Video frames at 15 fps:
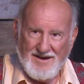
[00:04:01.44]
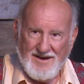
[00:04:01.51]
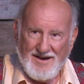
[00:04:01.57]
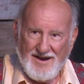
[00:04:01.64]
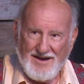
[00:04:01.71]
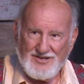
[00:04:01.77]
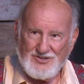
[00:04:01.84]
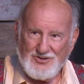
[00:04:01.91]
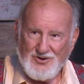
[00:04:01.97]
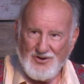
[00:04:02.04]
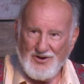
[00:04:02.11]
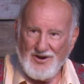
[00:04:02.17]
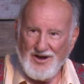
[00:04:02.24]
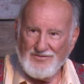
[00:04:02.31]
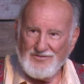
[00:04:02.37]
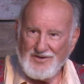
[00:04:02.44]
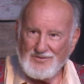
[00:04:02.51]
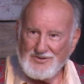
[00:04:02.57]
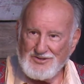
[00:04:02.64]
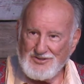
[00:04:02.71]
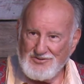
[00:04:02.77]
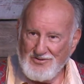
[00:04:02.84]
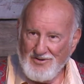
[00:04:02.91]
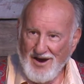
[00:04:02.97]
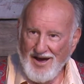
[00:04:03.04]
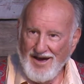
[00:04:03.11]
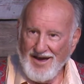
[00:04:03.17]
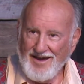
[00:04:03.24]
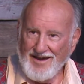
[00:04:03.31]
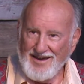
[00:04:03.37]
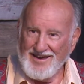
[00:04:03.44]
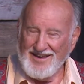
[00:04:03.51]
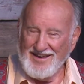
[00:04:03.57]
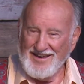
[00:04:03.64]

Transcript: And sure enough, it was dry.